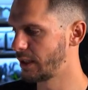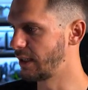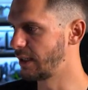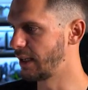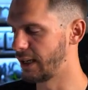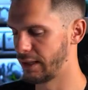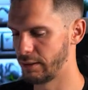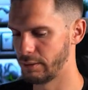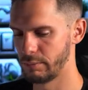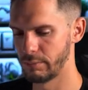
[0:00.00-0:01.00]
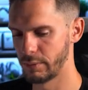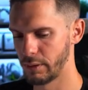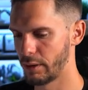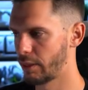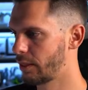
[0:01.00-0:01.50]
and then
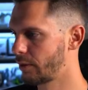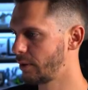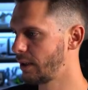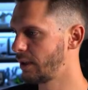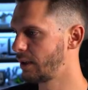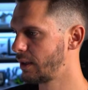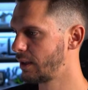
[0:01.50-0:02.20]
3,